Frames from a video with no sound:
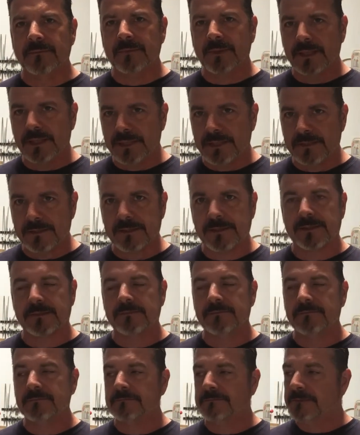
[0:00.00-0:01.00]
it's
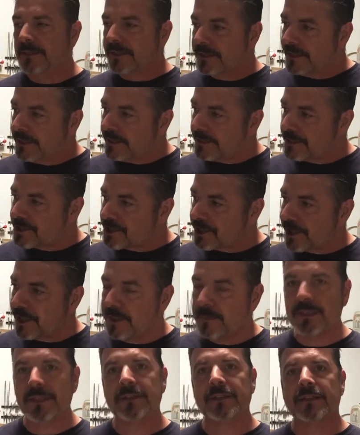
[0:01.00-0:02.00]
very
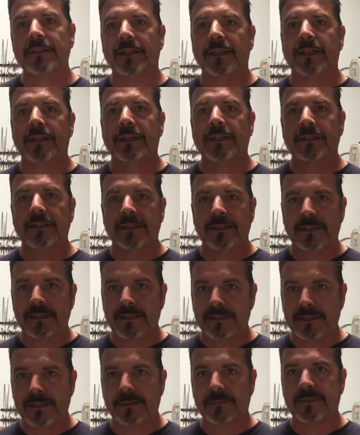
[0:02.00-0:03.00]
chimey, and it
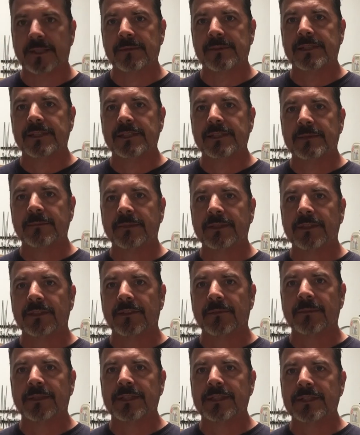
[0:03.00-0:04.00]
sometimes needs to be a
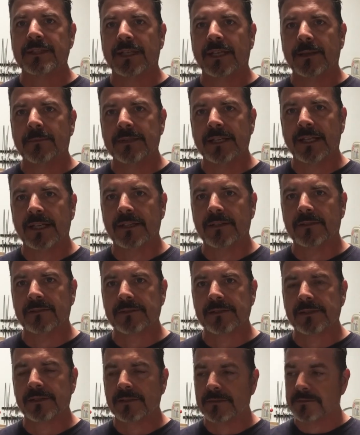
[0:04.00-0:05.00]
little bit tamed down.
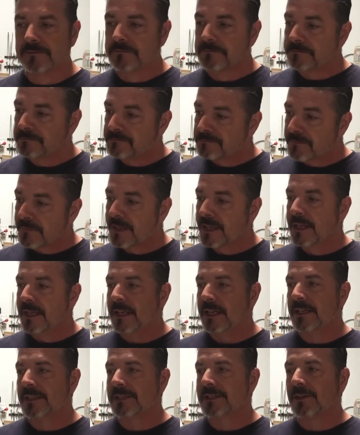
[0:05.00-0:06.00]
So
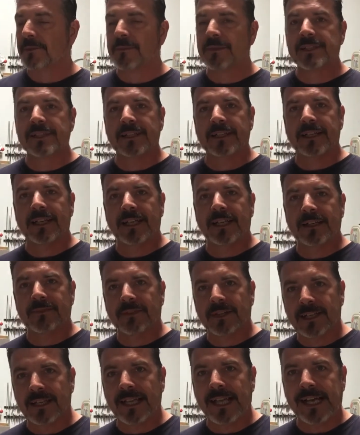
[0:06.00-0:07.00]
it's almost like kind of a
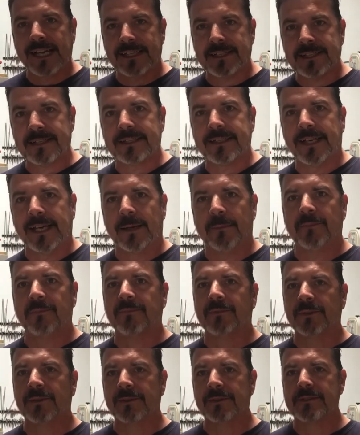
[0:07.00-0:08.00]
glass tap
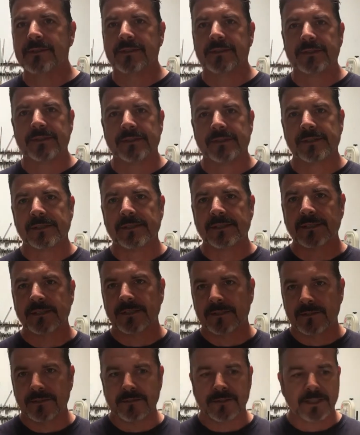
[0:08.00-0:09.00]
versus, you
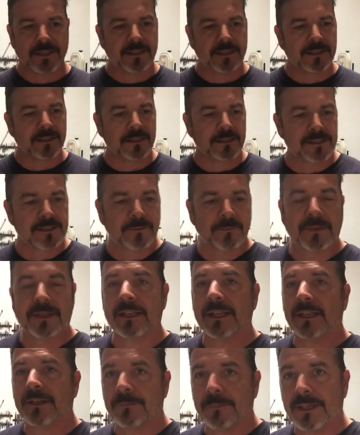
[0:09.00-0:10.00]
know, like something
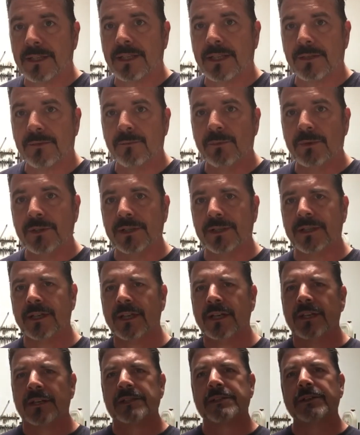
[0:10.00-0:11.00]
that'd be like wood.
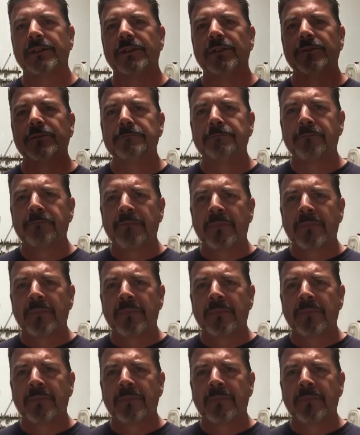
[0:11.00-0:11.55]
So